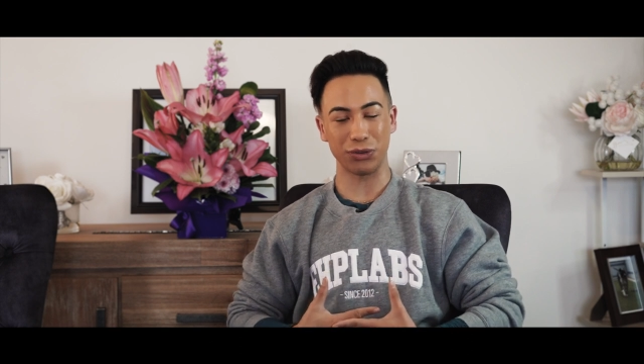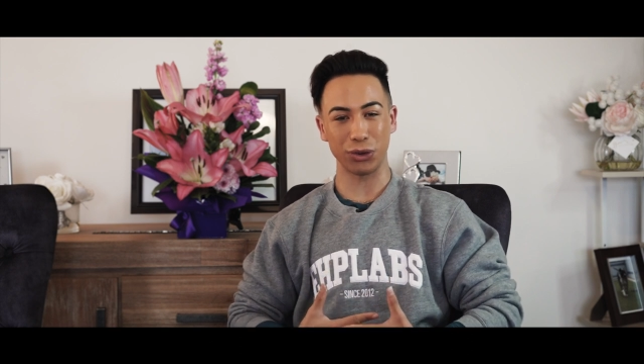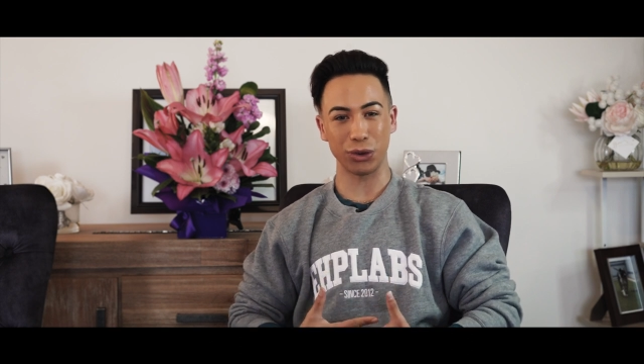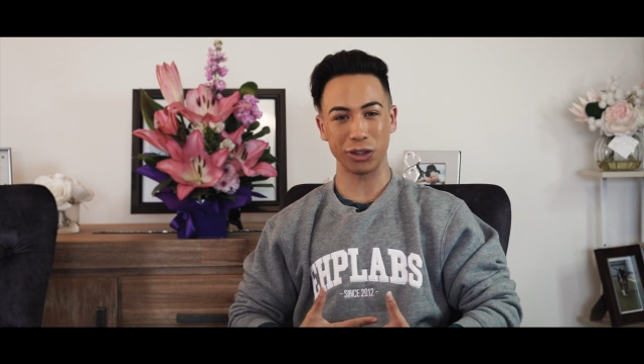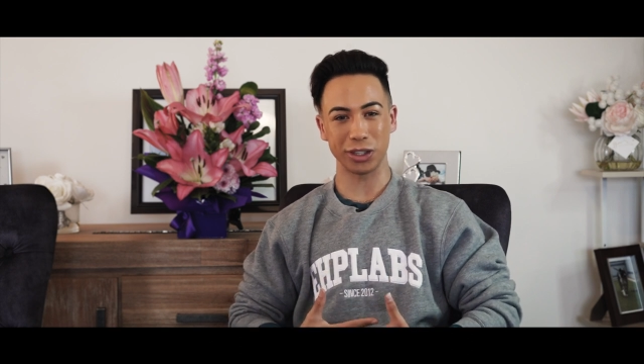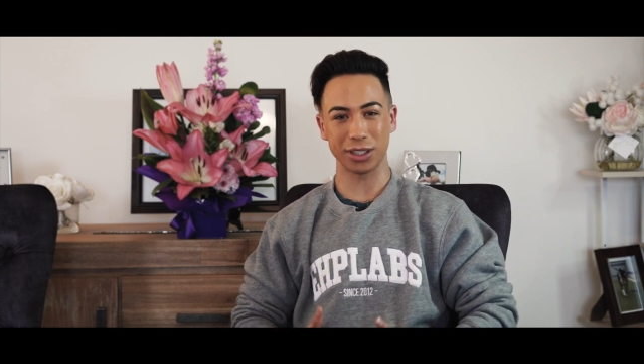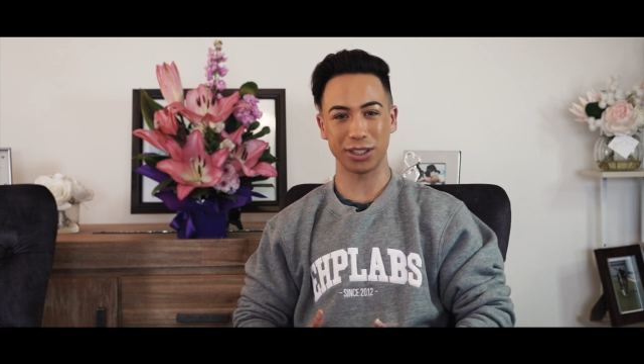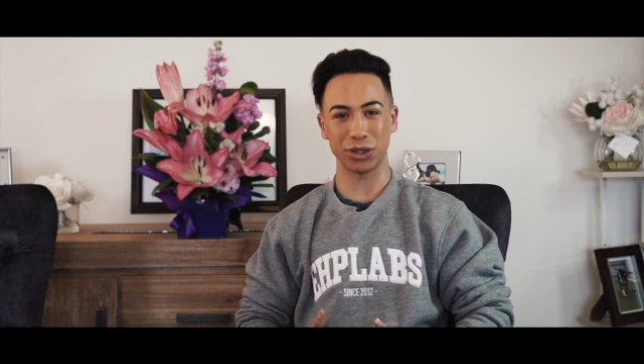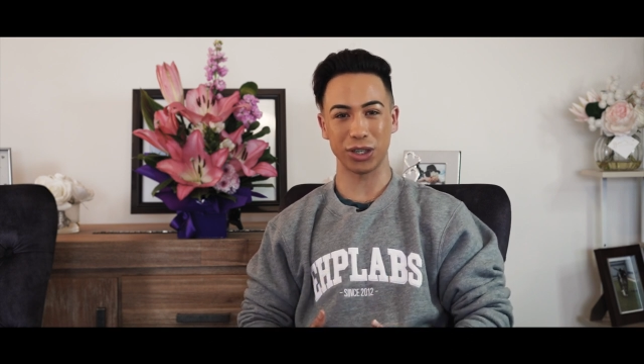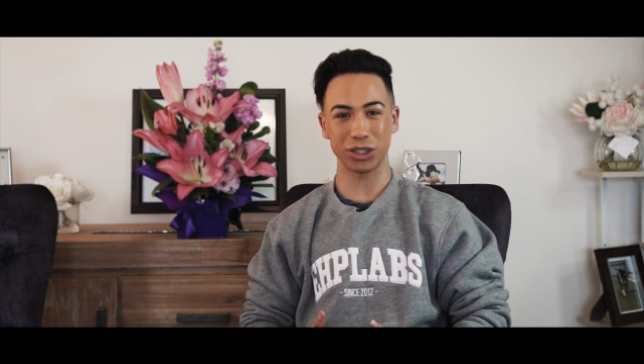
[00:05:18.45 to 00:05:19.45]
foods and
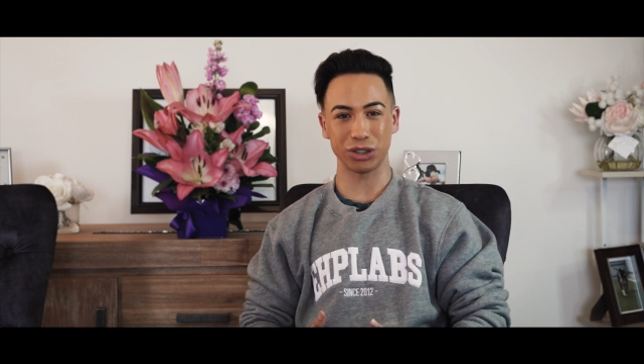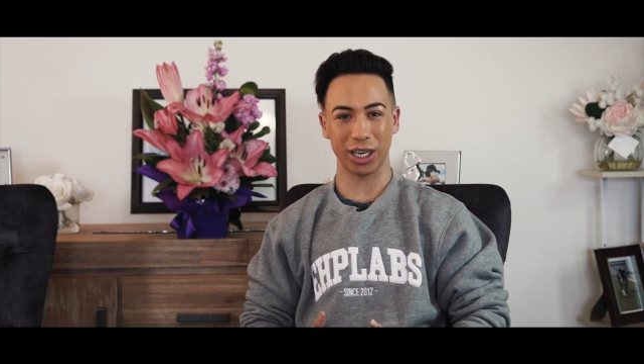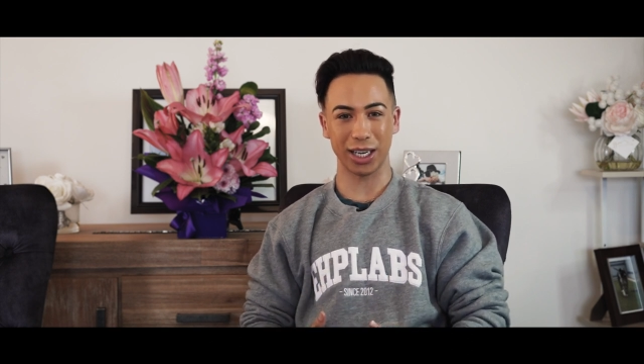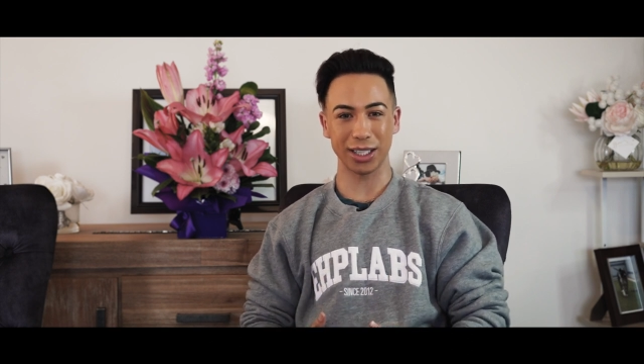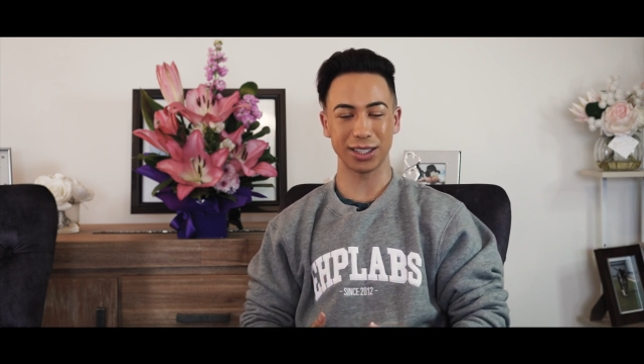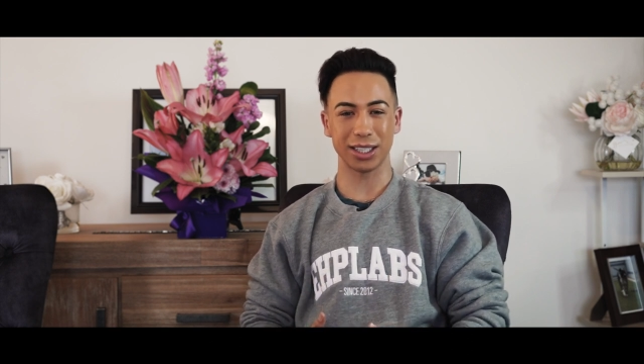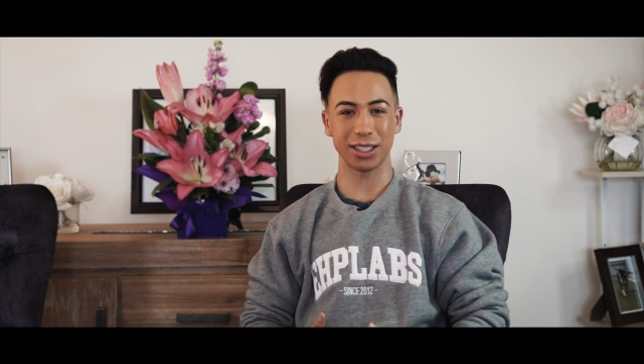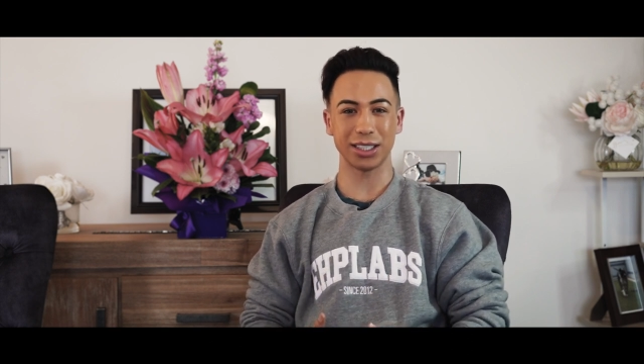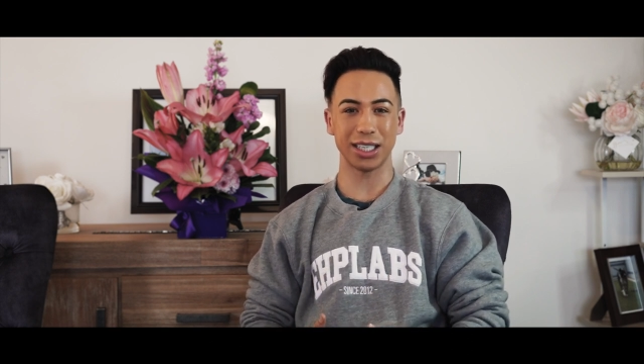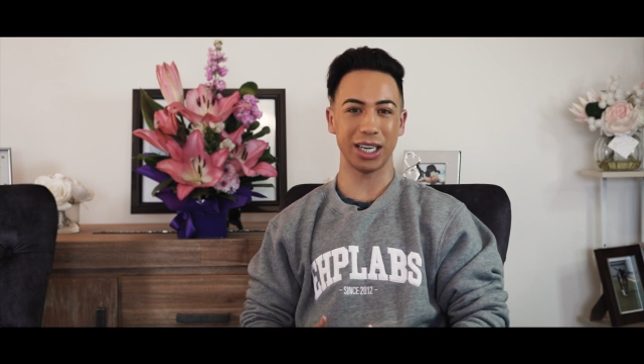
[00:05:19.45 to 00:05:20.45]
certain drinks
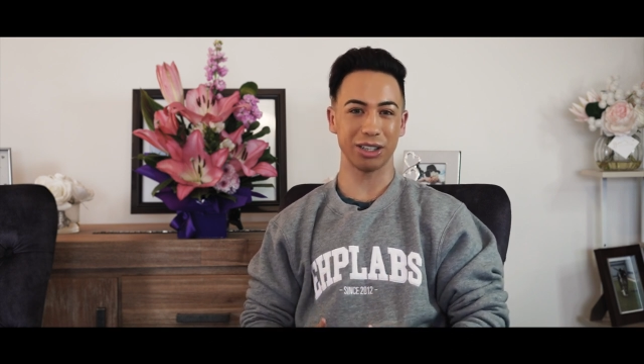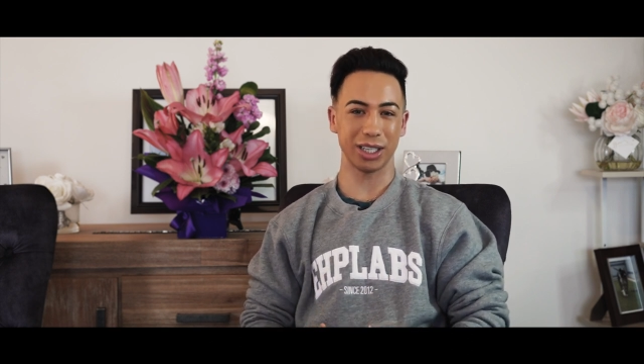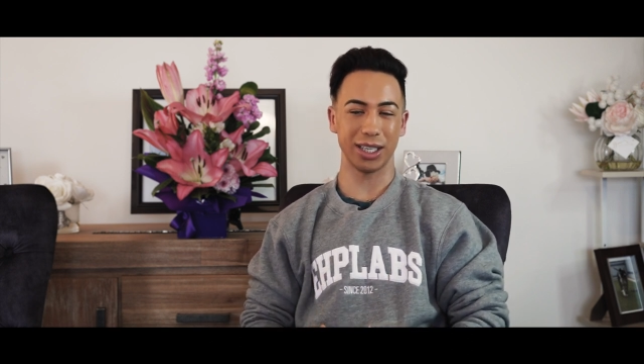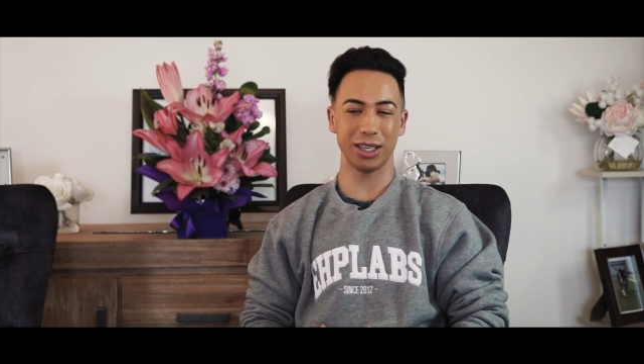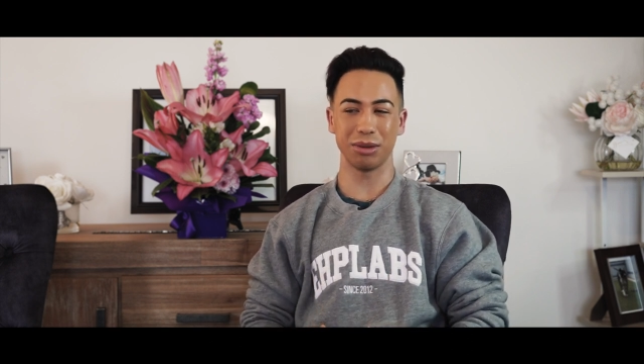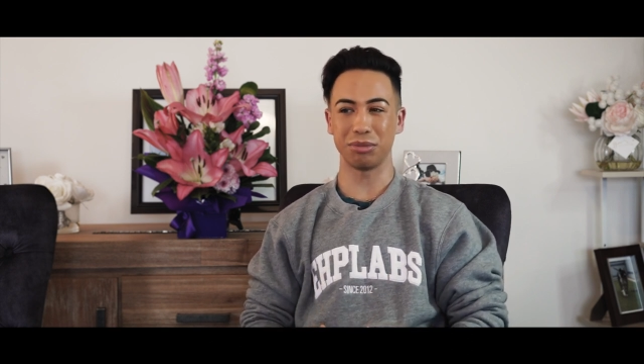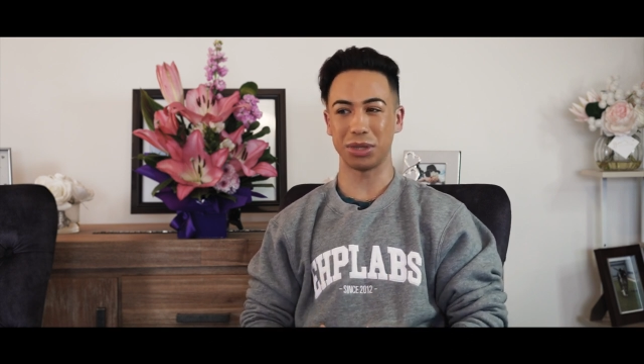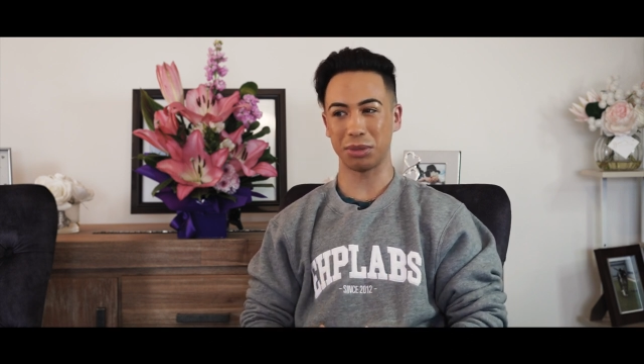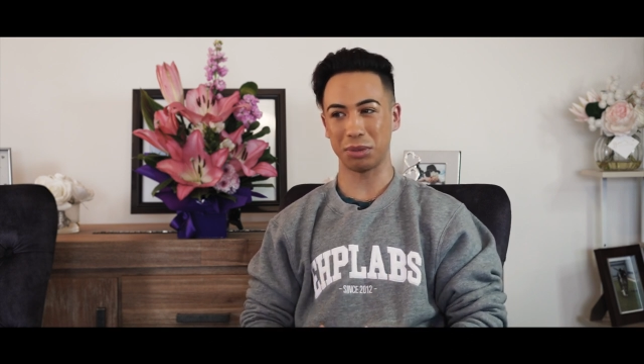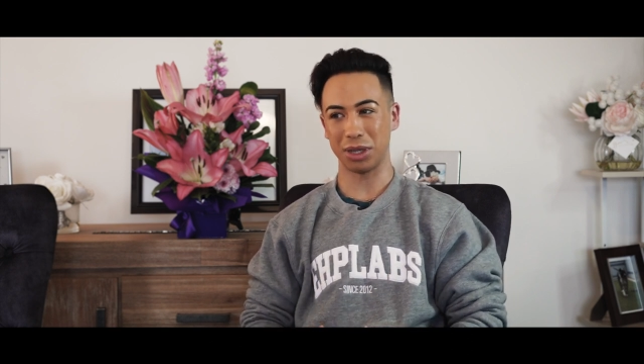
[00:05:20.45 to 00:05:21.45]
and dairy and
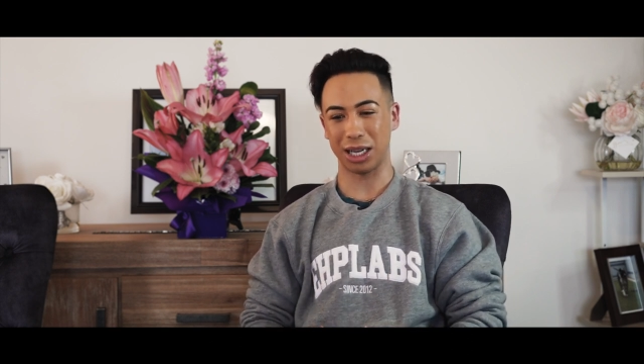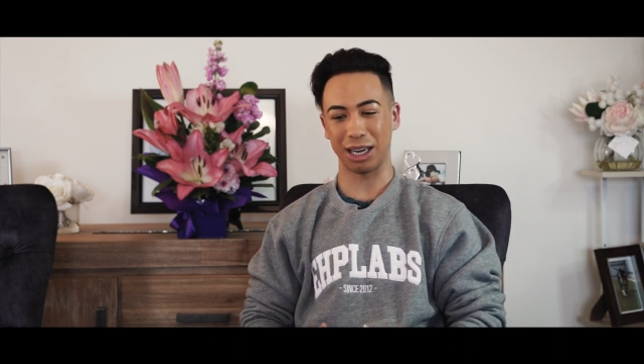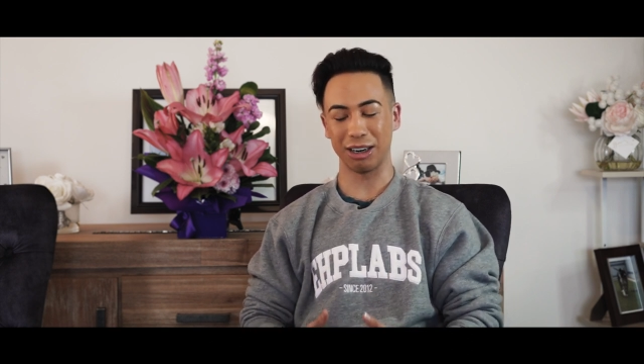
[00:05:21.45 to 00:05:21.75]
blah, blah, blah.